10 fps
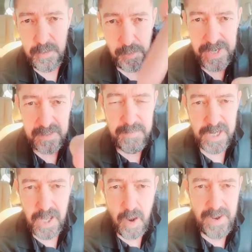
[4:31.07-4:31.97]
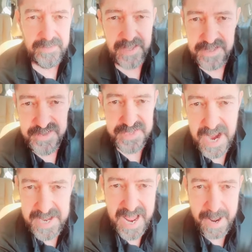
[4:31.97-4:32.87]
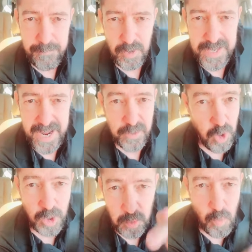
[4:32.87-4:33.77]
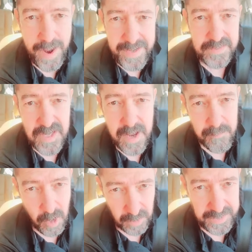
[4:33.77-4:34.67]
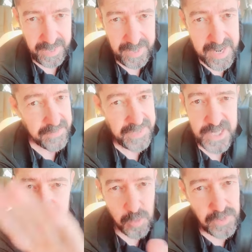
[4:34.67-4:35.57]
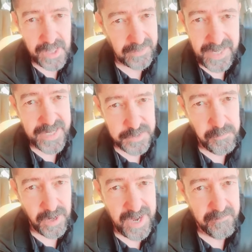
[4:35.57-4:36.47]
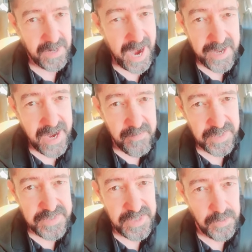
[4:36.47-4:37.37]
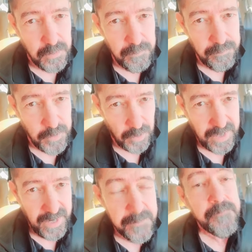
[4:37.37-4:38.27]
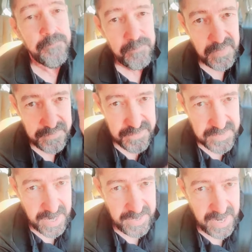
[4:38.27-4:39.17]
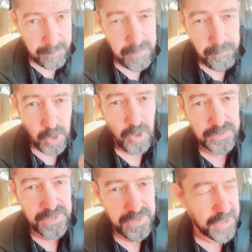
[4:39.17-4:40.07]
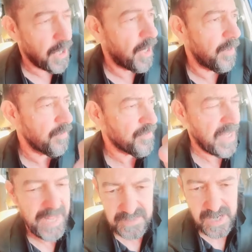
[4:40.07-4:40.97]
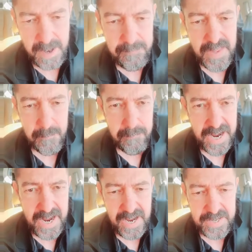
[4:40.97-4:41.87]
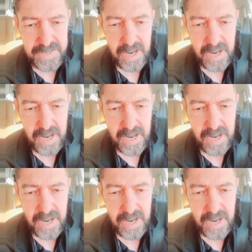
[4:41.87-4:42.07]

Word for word: Read below it and sign up. Okay. Don't wait. Okay. This will not last forever. I guarantee you. Okay. Sign up. BrotherCarlos.com. Bye